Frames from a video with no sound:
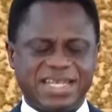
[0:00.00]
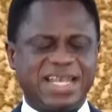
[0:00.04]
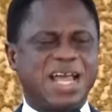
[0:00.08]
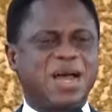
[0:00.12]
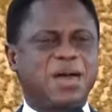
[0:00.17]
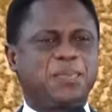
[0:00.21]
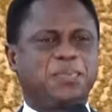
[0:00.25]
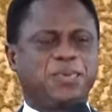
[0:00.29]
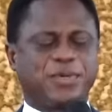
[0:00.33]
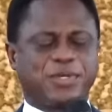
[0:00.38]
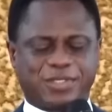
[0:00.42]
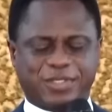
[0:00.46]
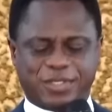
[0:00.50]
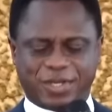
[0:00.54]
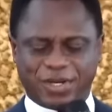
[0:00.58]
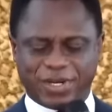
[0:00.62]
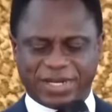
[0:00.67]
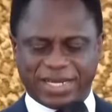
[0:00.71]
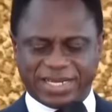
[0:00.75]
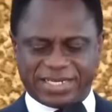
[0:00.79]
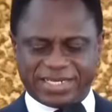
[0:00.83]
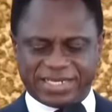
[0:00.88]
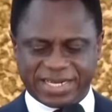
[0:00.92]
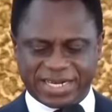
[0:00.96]

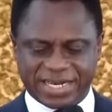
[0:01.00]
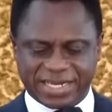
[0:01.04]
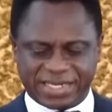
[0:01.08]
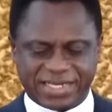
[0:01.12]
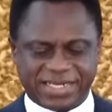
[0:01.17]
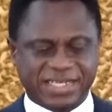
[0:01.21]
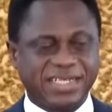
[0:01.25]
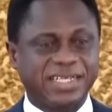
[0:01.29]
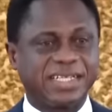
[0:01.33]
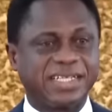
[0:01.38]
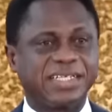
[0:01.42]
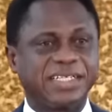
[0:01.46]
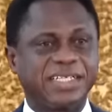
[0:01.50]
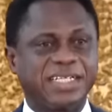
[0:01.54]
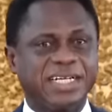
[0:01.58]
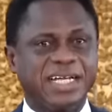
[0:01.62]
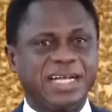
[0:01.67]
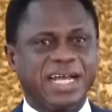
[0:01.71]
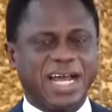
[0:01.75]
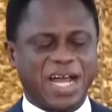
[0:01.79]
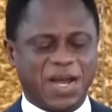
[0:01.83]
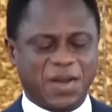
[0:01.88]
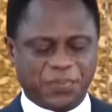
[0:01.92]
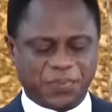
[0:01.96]
apostolic church
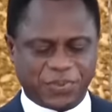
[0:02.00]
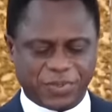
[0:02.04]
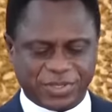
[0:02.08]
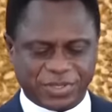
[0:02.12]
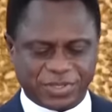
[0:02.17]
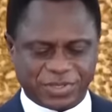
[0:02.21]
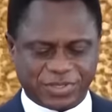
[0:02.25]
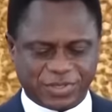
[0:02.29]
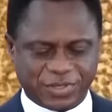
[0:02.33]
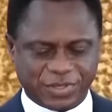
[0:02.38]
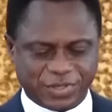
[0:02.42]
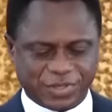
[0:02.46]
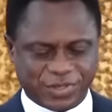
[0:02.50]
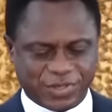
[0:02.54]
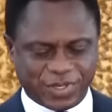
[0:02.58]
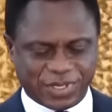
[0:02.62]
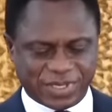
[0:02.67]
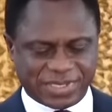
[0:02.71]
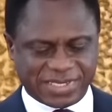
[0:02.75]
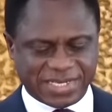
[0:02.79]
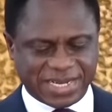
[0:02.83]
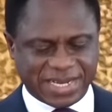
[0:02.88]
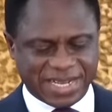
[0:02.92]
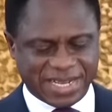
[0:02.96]
apostle
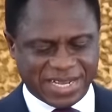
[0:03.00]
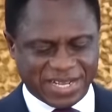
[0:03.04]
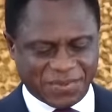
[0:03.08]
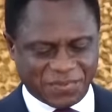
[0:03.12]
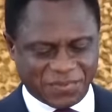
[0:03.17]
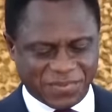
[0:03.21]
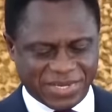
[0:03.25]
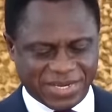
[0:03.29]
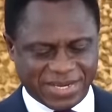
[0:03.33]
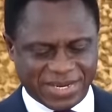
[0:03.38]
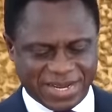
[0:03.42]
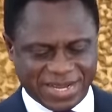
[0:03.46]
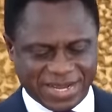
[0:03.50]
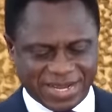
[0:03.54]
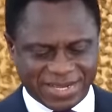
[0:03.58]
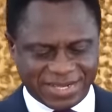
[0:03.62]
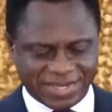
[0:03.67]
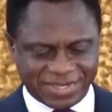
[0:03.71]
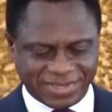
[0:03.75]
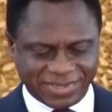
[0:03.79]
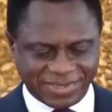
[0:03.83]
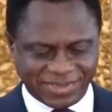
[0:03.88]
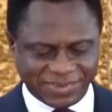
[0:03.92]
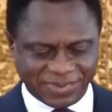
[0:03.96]
dr
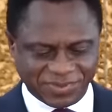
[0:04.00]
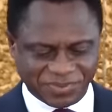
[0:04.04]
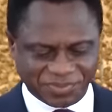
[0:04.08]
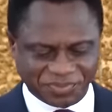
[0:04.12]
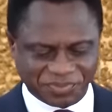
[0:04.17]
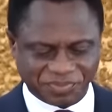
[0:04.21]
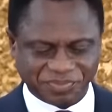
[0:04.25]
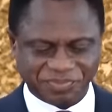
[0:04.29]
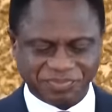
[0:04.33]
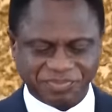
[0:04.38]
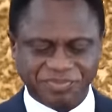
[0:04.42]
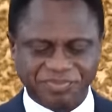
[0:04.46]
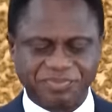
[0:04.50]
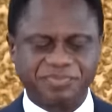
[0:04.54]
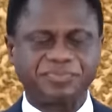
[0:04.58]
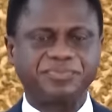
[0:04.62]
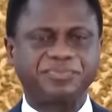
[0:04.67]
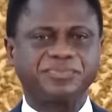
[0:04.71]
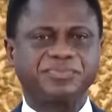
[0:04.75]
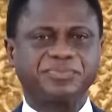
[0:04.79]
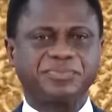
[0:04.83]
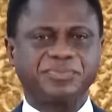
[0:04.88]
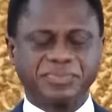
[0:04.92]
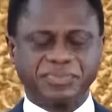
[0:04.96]
amina a apostolic
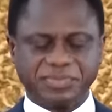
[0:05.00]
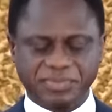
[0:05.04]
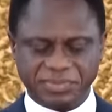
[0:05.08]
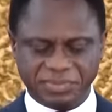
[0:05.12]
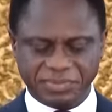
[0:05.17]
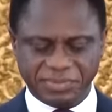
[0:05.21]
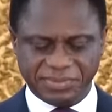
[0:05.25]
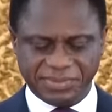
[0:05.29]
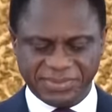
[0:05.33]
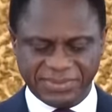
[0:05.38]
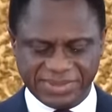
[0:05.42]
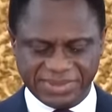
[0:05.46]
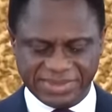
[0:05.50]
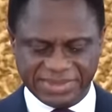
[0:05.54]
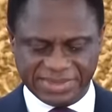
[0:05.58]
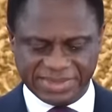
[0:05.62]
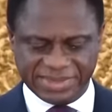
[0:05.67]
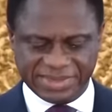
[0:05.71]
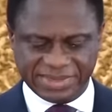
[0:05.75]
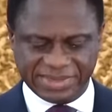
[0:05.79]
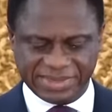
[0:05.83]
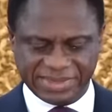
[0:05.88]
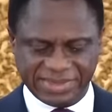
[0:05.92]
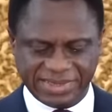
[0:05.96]
president and Casa
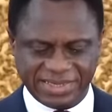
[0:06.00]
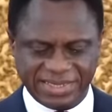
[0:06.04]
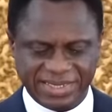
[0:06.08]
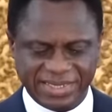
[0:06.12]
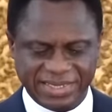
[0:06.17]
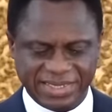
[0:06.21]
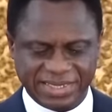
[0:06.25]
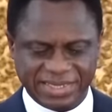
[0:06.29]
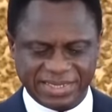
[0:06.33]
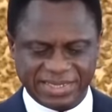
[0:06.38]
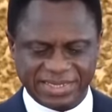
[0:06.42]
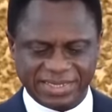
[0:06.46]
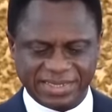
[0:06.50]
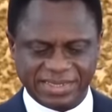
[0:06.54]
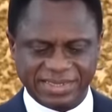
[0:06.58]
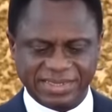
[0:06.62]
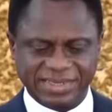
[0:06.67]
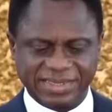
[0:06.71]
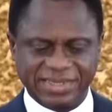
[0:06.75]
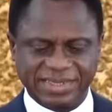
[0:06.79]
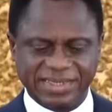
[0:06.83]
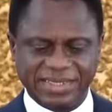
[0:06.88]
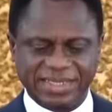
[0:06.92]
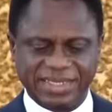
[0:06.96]
apostle dr
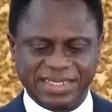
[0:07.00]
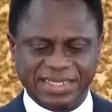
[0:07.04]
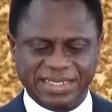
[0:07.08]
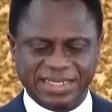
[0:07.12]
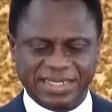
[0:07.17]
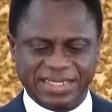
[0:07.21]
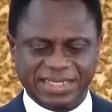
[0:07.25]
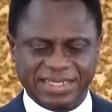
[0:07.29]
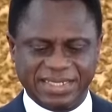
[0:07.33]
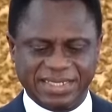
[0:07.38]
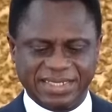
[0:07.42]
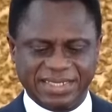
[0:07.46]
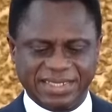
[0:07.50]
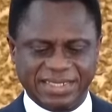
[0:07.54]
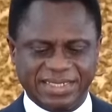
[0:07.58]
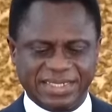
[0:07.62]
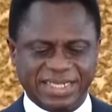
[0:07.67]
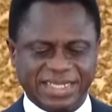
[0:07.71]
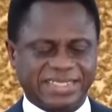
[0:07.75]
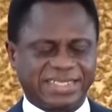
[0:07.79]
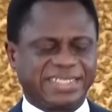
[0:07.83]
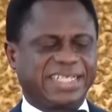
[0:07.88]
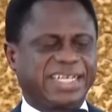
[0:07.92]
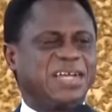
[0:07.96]
obenfo
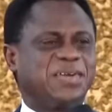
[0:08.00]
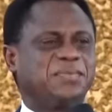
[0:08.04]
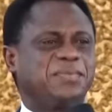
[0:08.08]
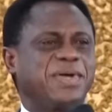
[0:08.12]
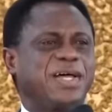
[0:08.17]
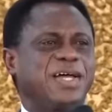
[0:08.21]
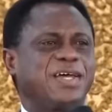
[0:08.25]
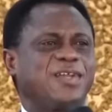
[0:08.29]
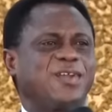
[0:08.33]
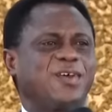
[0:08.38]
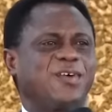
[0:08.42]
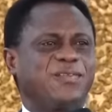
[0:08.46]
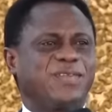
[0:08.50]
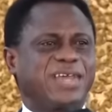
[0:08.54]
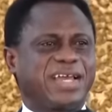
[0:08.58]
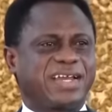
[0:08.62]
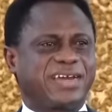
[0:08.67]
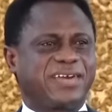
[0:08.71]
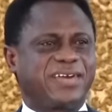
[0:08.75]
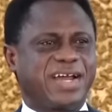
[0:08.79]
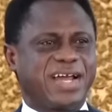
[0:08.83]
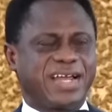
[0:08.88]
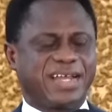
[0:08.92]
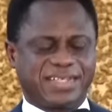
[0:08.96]
amina the chairman of the
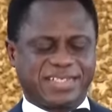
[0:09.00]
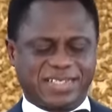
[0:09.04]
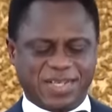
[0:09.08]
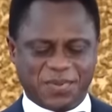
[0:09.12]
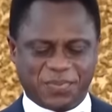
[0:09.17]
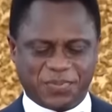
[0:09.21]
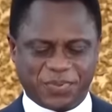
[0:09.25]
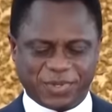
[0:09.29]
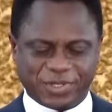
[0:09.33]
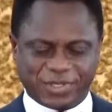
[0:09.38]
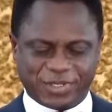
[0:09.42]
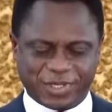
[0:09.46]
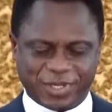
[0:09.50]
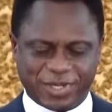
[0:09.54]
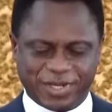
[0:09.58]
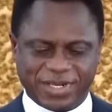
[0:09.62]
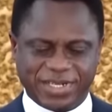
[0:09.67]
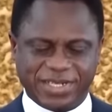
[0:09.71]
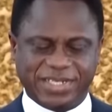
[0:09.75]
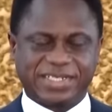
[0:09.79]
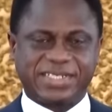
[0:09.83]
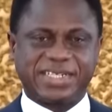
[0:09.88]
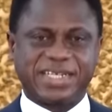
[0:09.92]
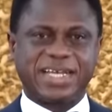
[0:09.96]
christ
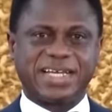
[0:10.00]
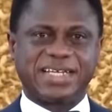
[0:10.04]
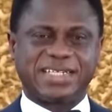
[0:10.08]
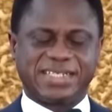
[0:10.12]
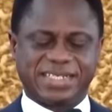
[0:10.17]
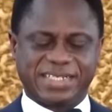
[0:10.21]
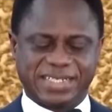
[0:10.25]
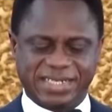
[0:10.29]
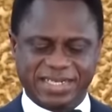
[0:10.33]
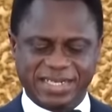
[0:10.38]
apostolic church